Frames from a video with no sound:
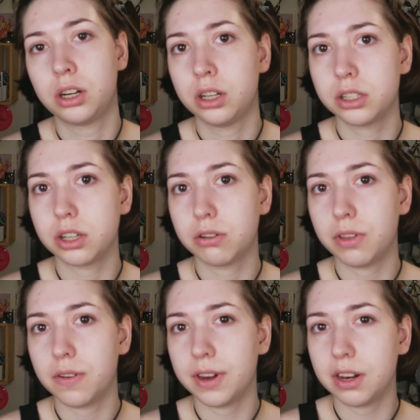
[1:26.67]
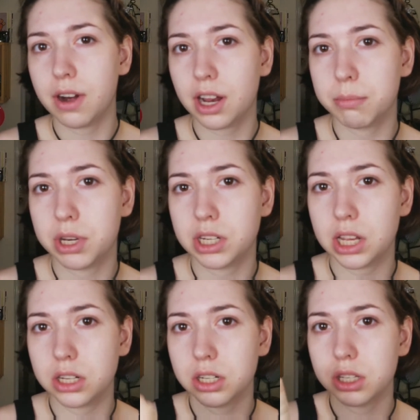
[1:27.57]
So if you have any
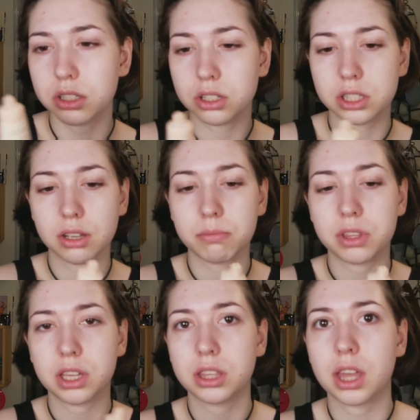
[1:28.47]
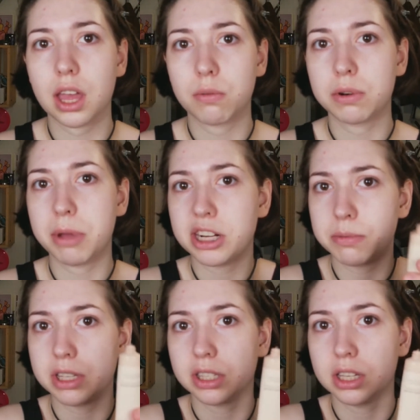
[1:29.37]
recommendations on something that would match
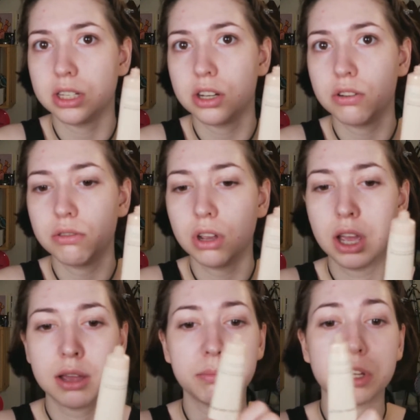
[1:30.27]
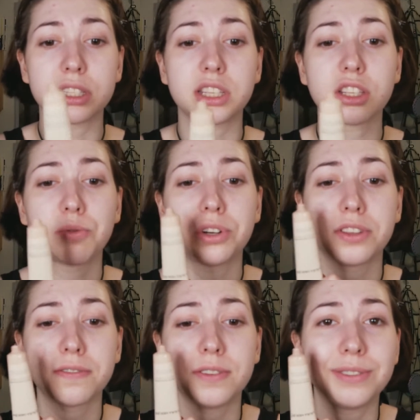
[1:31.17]
my skin tone, because this is one of
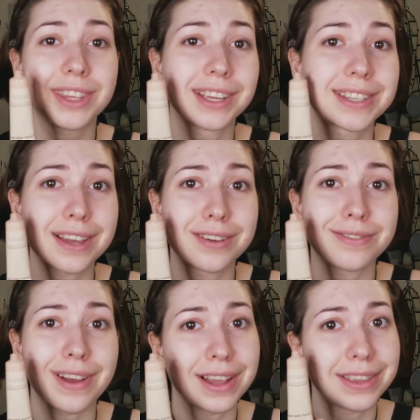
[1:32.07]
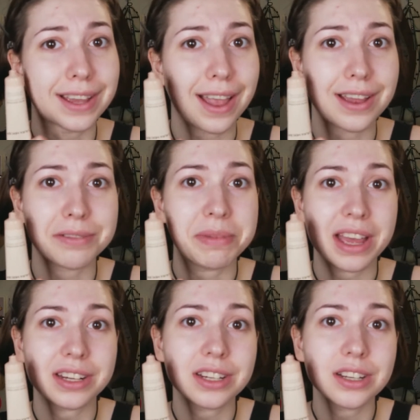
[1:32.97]
the few things I could find that kind of
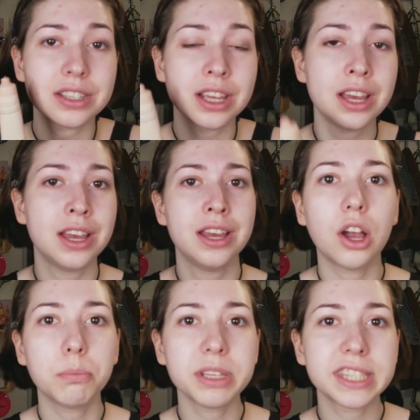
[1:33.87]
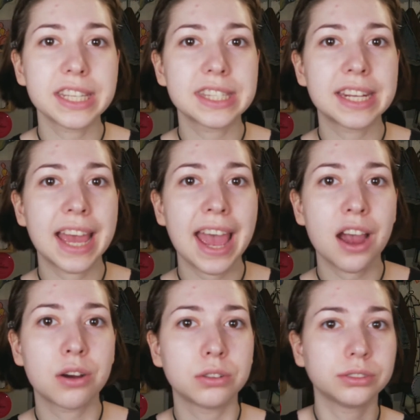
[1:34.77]
matches, help assist it
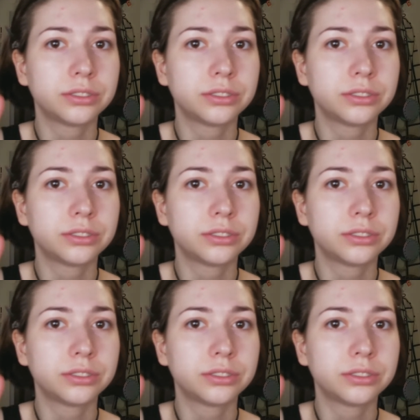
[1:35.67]
out.